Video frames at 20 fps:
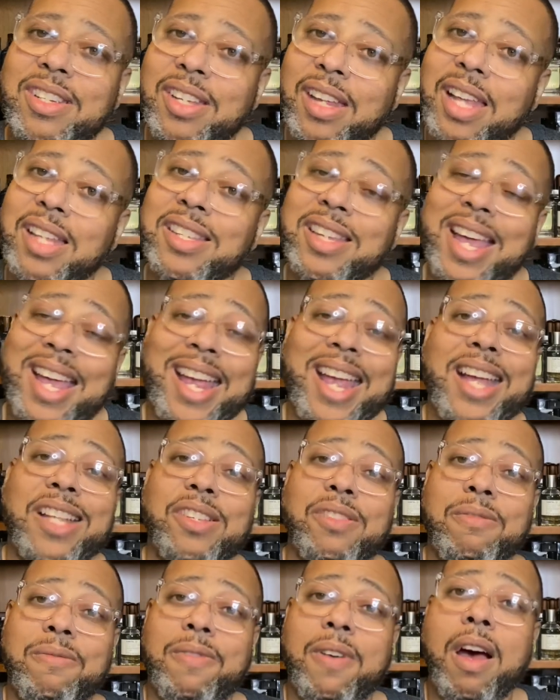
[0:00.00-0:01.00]
I said, I got
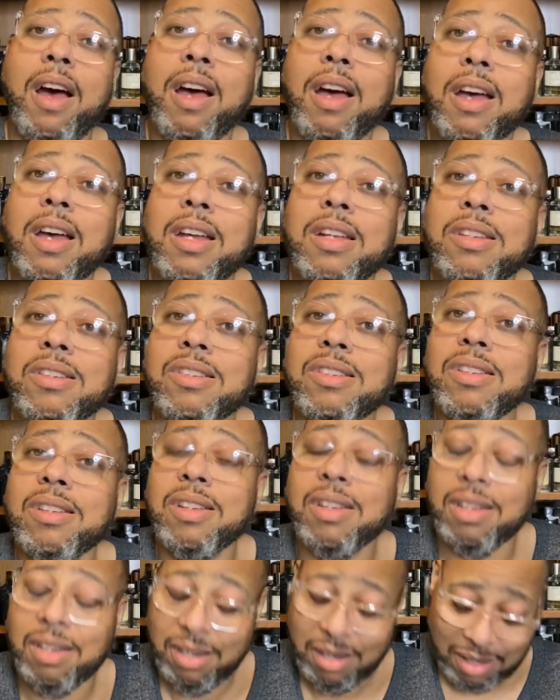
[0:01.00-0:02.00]
Sauvage.
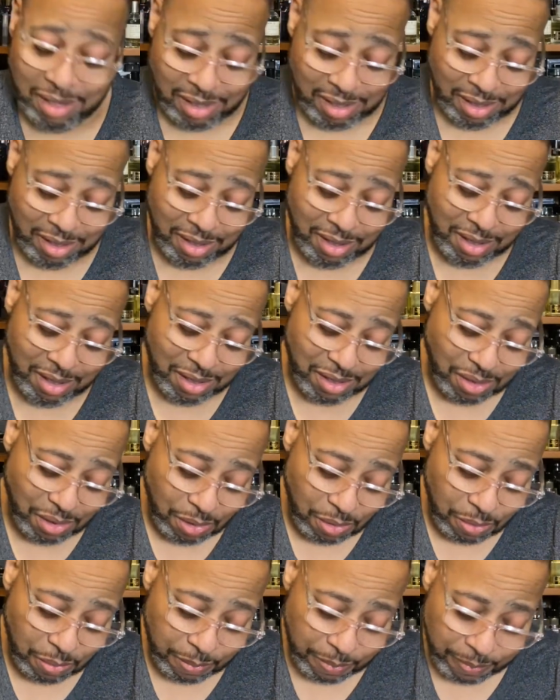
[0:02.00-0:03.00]

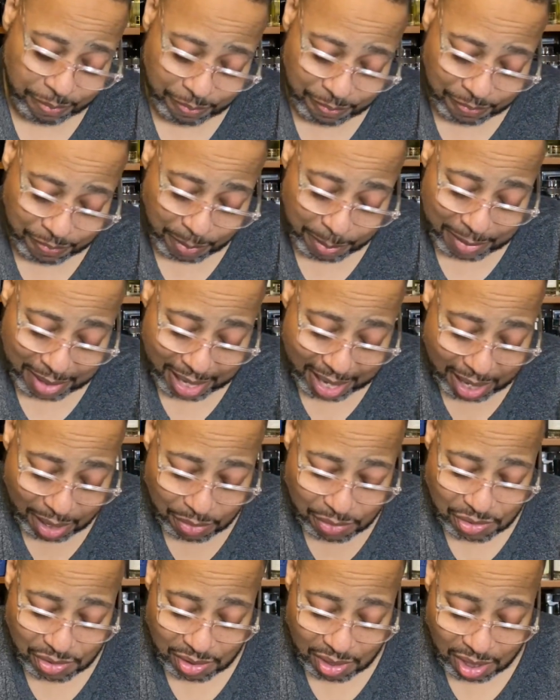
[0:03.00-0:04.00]
So from the
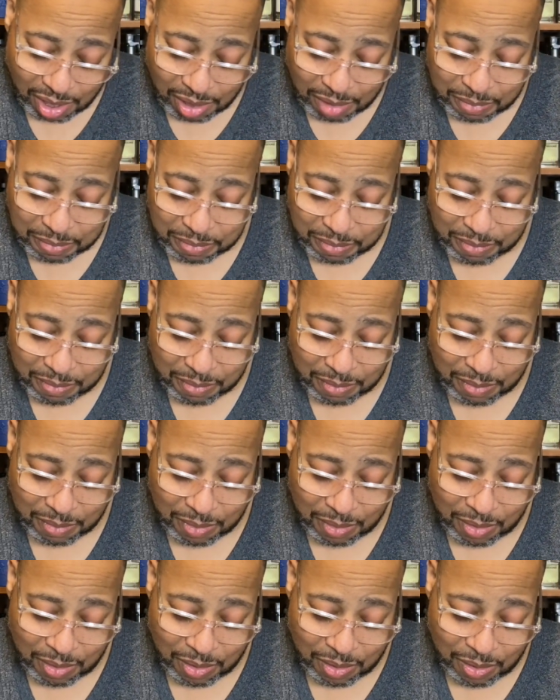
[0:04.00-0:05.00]
house of
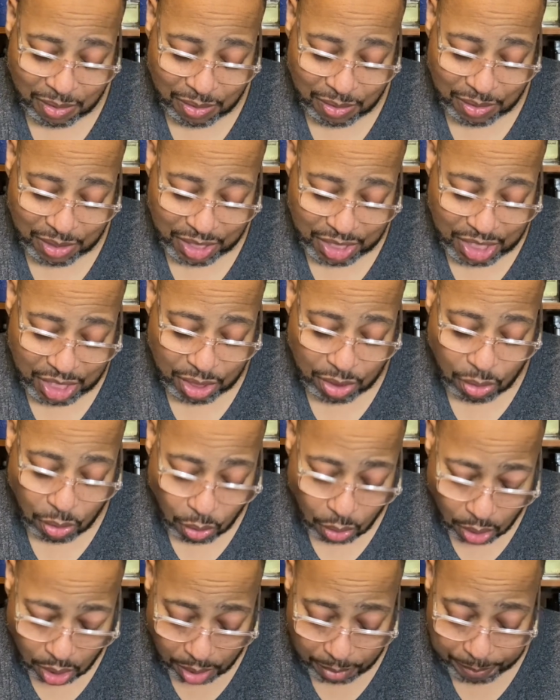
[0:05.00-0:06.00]

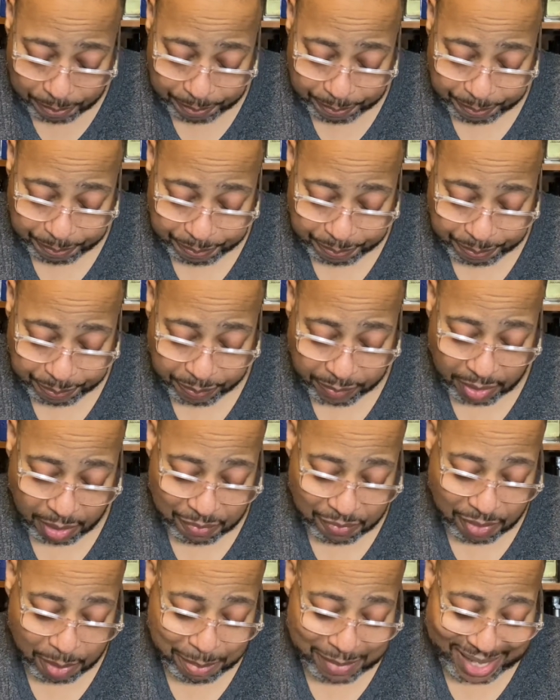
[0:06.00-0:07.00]
Dior,
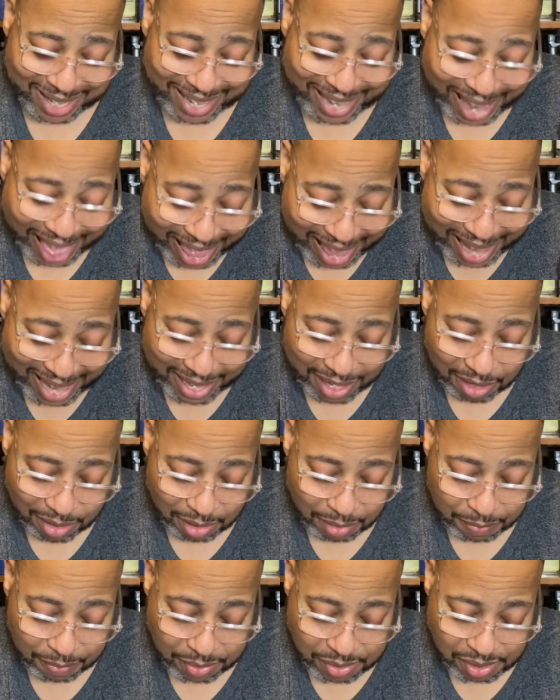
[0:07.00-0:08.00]
from the line
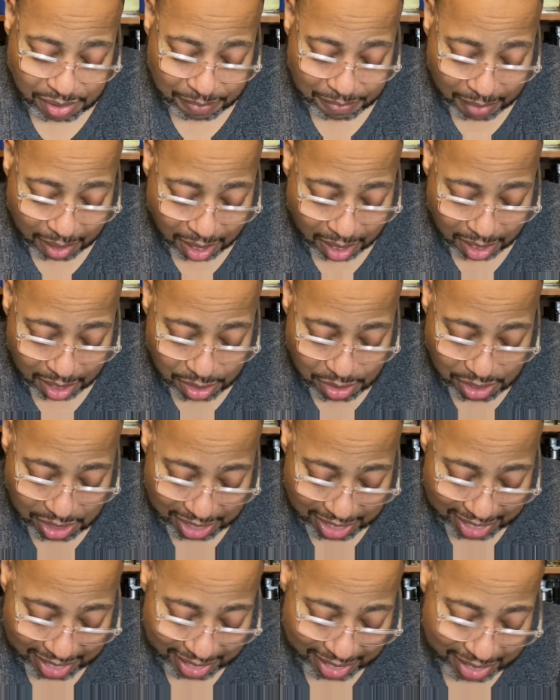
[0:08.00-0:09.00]
of Sauvage,
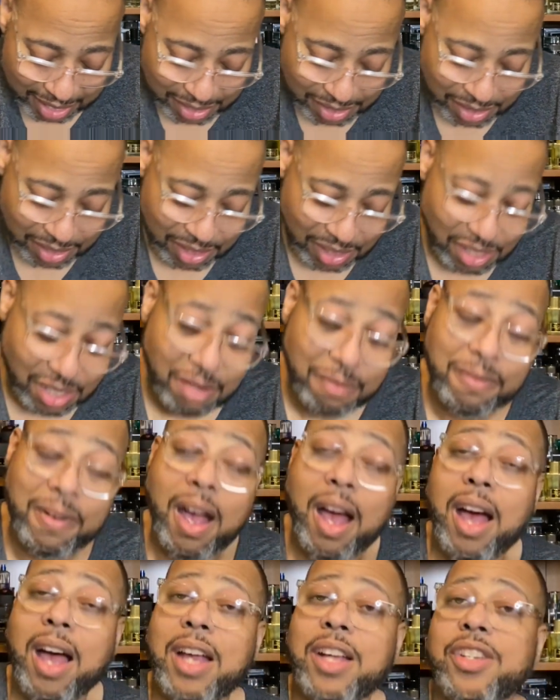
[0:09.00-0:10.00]
it is
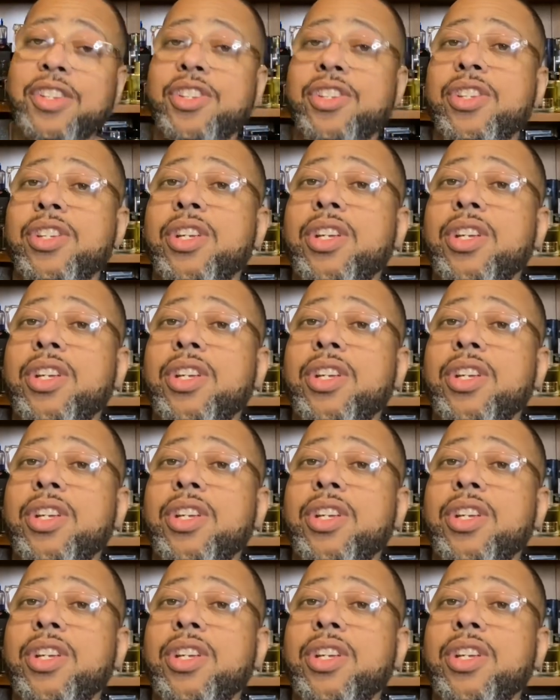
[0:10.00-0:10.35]
Sauvage,